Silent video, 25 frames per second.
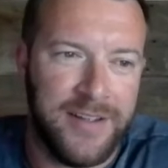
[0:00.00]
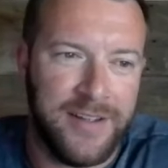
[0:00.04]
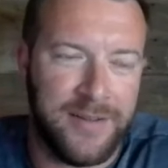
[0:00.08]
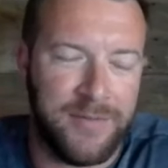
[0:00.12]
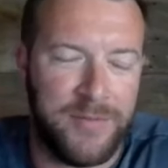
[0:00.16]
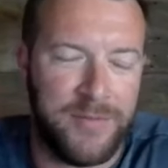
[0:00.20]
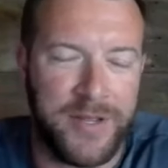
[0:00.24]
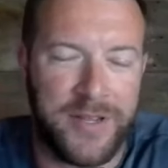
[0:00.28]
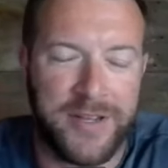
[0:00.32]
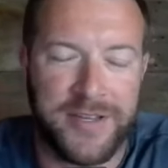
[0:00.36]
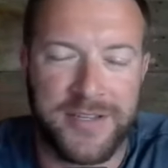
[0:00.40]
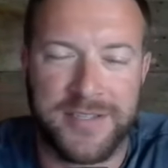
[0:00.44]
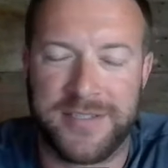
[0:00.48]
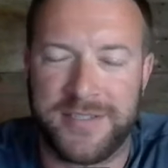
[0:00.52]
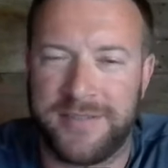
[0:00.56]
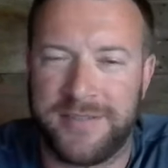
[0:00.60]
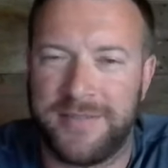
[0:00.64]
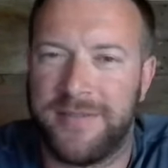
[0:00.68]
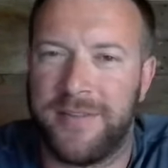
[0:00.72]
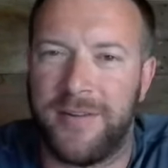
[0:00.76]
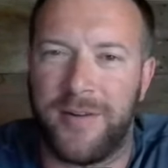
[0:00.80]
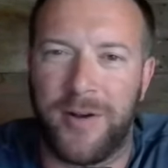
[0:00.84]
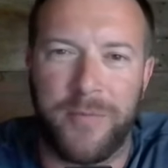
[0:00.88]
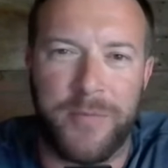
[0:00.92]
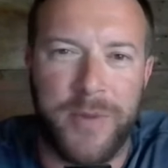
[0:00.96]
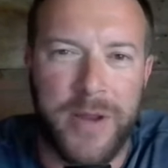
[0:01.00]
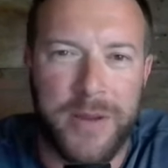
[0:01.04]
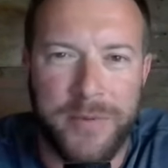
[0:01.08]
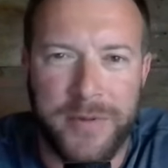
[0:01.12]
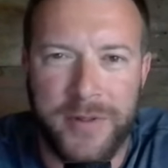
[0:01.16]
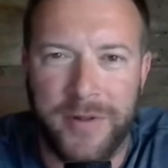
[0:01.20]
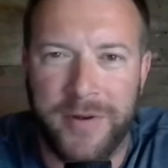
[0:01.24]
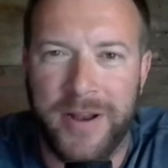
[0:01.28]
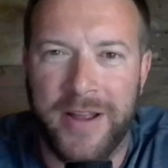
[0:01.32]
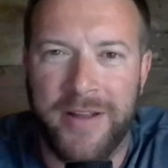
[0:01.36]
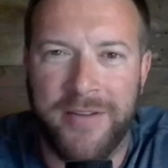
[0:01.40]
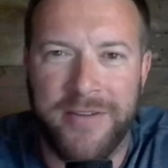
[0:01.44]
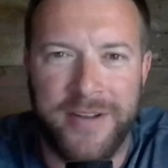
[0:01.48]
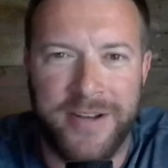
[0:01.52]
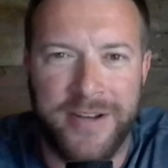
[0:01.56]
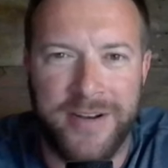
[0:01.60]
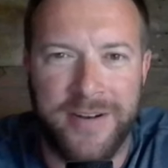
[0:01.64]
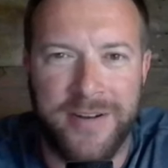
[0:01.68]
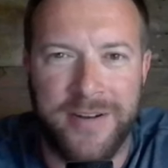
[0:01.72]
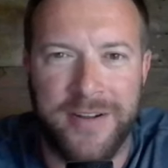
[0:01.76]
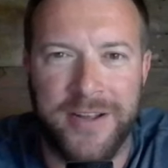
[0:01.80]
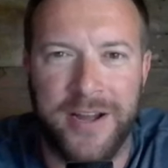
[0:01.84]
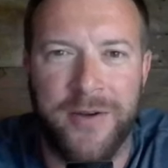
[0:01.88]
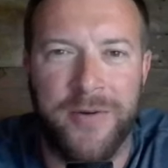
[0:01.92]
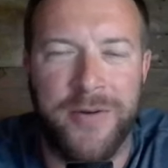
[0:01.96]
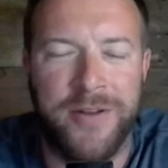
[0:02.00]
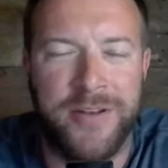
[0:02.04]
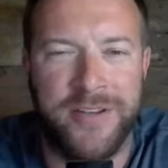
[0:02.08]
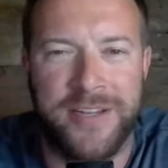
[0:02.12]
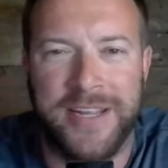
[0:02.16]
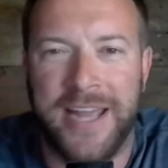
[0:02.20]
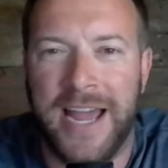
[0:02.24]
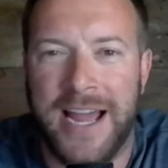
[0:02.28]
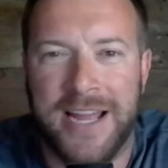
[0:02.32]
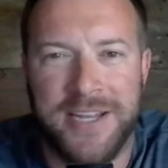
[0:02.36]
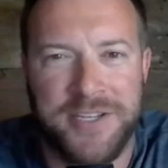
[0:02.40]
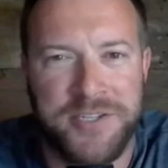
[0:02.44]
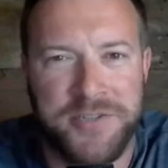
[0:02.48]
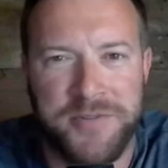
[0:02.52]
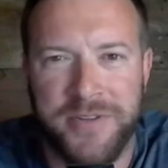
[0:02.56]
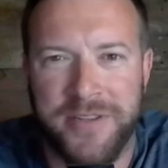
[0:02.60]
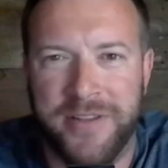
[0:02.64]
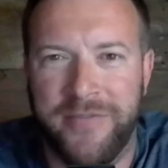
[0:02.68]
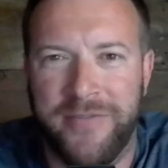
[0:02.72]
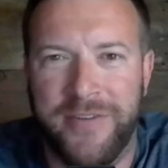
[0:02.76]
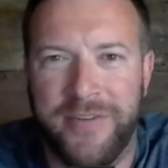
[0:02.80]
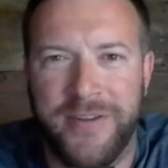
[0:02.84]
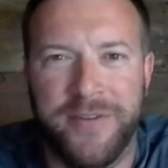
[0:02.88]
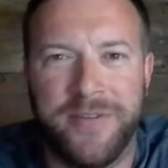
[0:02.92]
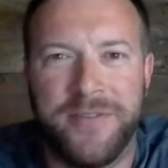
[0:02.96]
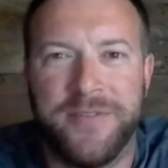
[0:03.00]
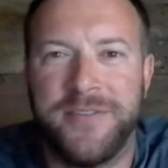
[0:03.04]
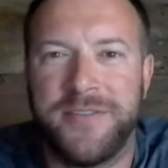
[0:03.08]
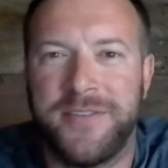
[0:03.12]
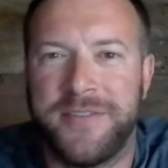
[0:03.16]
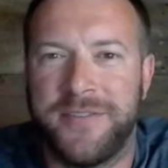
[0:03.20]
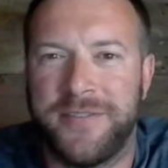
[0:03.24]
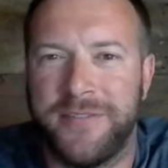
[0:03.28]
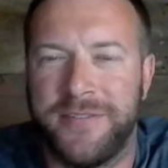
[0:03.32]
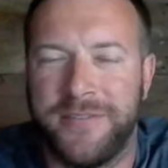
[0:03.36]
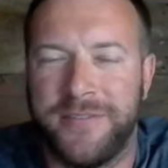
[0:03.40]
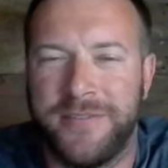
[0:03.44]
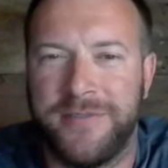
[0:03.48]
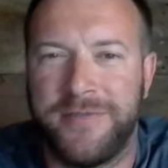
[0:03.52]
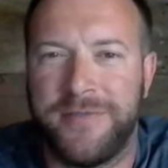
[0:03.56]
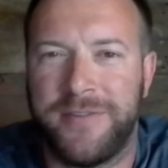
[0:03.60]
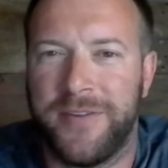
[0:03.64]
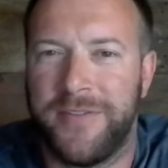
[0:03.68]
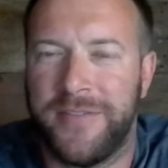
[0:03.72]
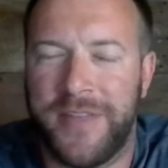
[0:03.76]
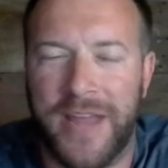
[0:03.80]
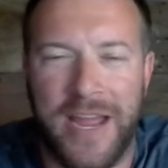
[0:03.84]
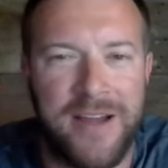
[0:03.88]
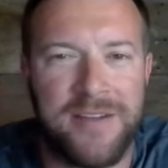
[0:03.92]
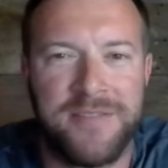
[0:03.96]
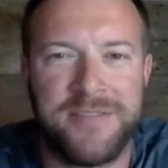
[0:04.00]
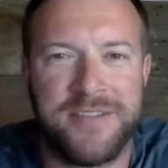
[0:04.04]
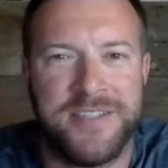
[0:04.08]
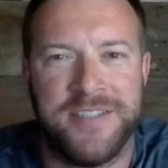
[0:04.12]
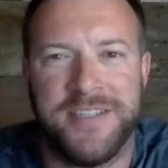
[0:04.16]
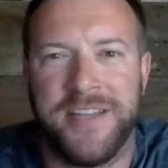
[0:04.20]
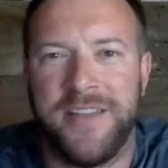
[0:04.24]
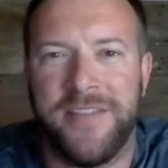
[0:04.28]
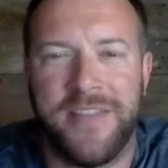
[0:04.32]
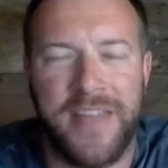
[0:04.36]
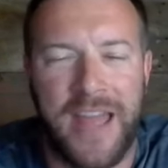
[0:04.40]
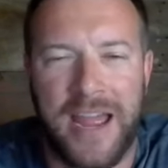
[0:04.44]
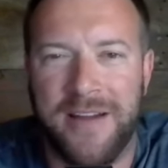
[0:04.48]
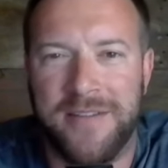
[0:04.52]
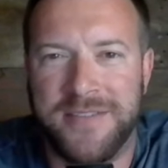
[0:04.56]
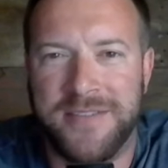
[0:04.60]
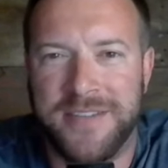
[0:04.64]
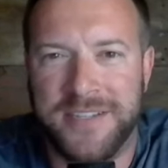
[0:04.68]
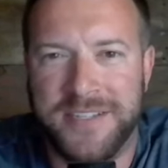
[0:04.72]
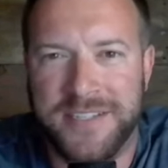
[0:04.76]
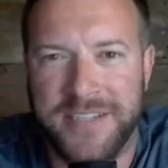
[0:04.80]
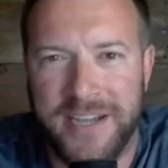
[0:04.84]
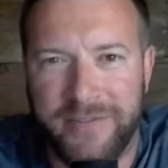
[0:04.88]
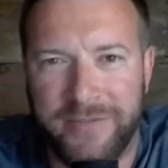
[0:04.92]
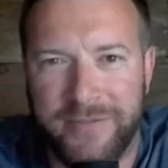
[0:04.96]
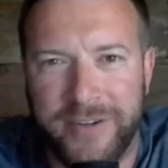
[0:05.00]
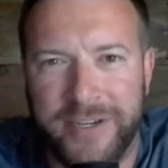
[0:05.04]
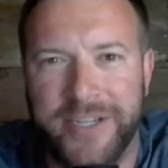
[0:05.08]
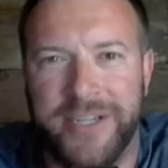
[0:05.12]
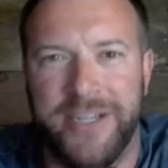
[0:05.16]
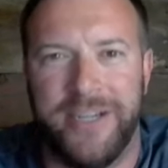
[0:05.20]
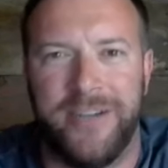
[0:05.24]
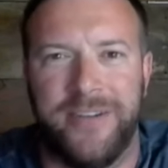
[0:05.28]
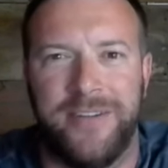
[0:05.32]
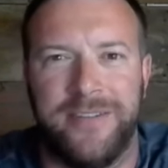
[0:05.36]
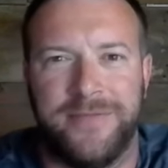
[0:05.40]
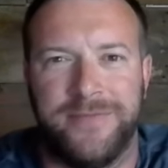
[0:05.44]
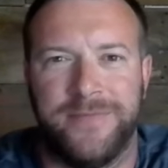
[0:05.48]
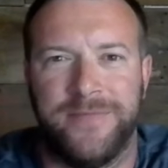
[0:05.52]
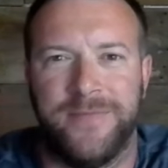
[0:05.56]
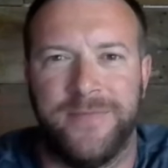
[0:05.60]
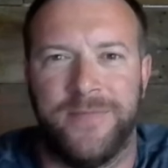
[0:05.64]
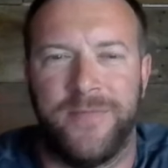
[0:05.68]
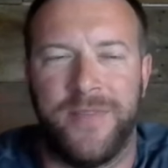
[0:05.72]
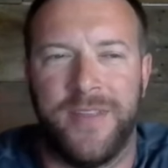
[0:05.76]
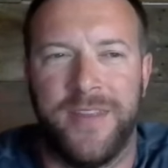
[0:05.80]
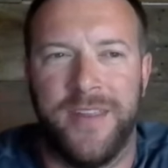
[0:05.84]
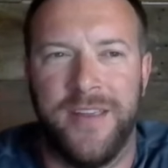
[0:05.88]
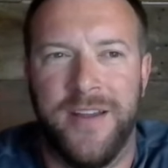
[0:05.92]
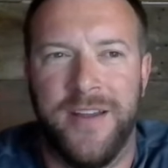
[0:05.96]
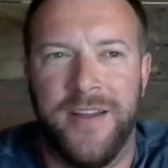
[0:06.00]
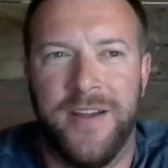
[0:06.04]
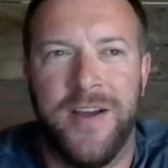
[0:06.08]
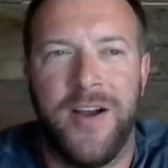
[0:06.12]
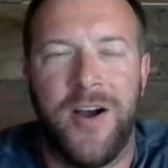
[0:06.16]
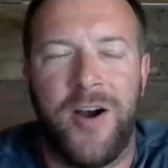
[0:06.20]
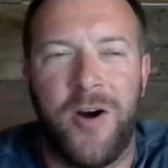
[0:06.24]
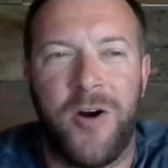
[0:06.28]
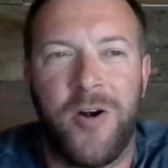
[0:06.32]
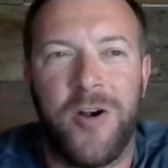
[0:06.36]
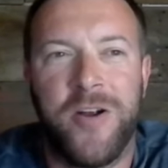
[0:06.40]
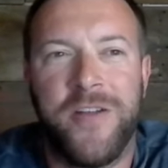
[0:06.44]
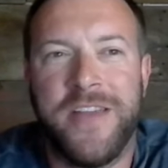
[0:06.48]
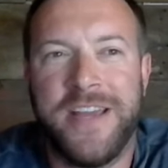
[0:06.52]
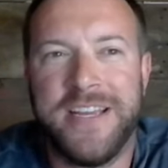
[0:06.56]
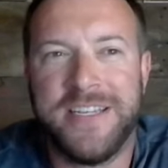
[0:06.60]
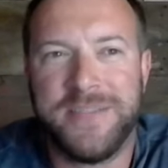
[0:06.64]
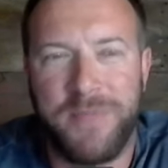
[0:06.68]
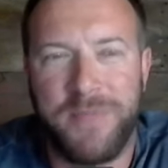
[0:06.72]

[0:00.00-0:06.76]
Because our people around here go and guide you in the fields for thousands and thousands every year. Are these